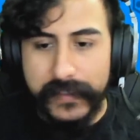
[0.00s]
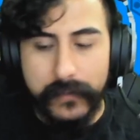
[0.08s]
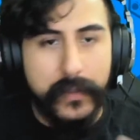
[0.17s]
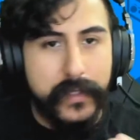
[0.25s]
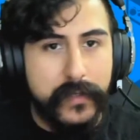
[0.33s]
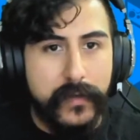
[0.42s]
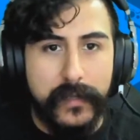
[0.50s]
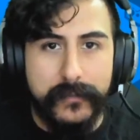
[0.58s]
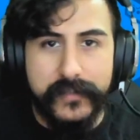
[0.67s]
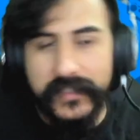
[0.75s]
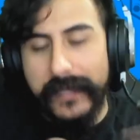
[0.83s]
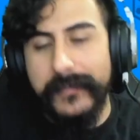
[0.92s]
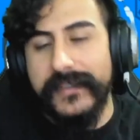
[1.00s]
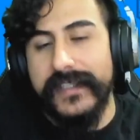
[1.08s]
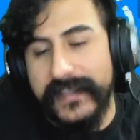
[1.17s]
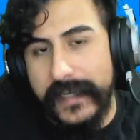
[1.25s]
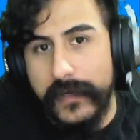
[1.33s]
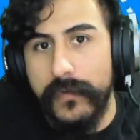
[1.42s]
what do you call them? I'm just gonna
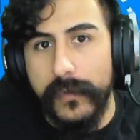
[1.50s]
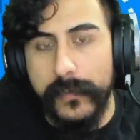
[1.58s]
say groups